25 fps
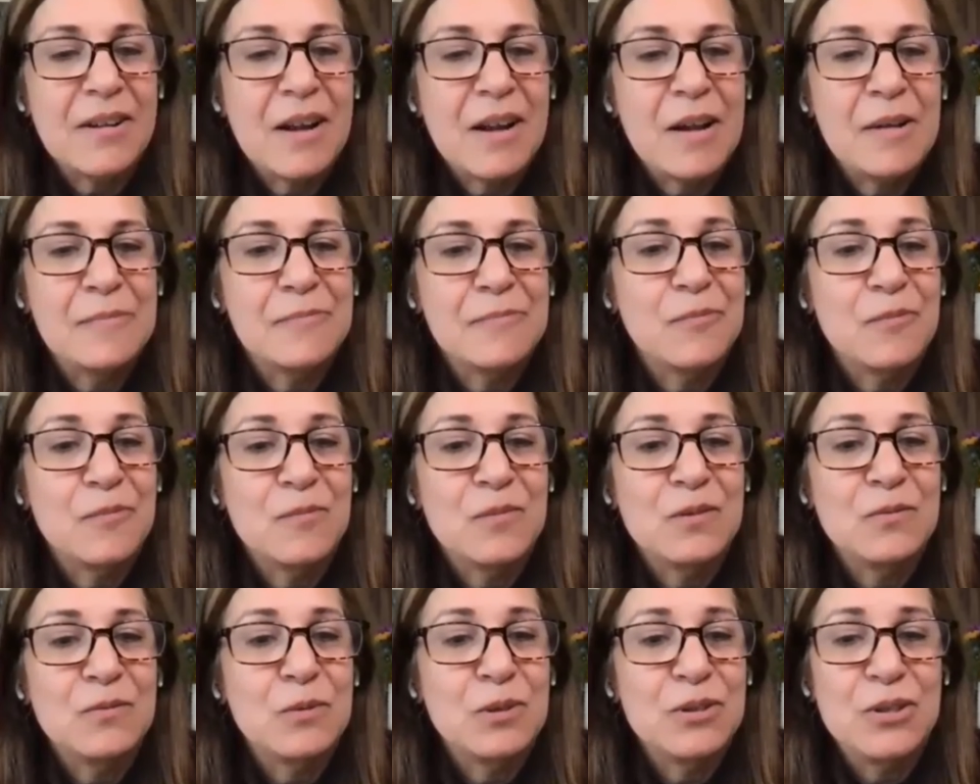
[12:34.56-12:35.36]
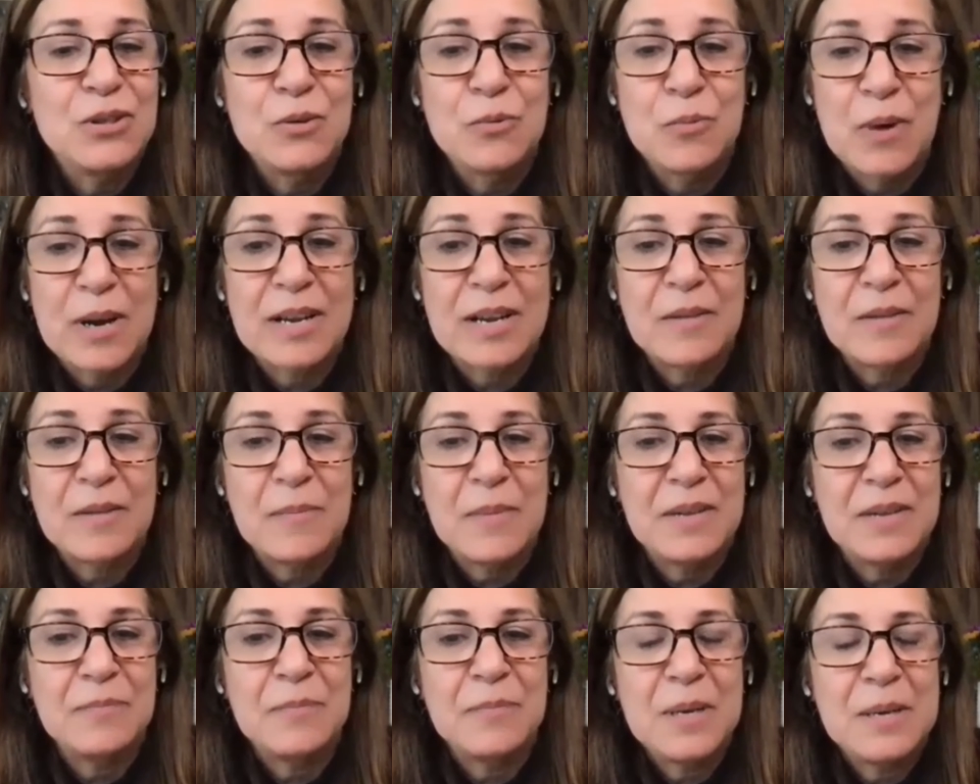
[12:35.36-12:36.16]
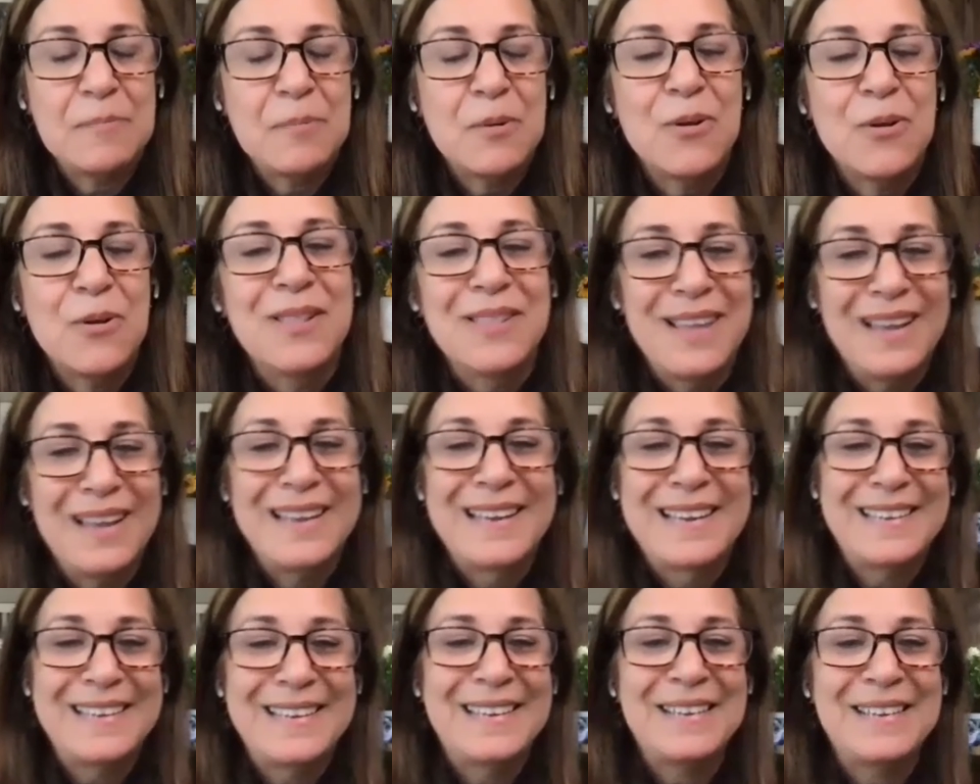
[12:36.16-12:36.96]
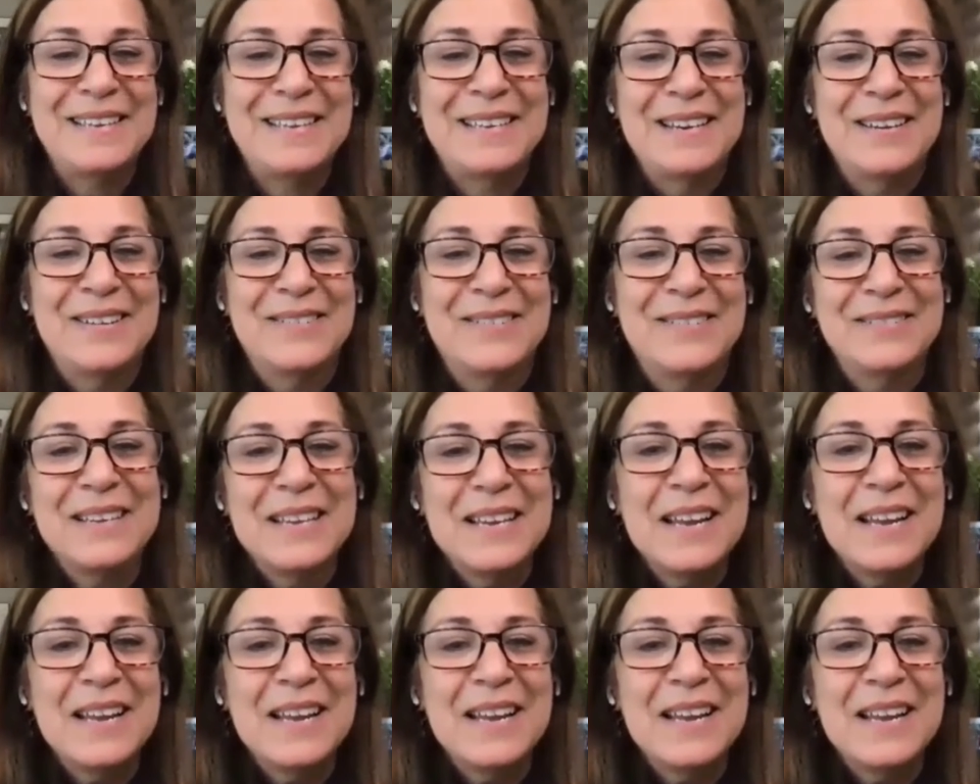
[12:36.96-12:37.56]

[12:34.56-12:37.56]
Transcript: Um, would you recommend people like, you know,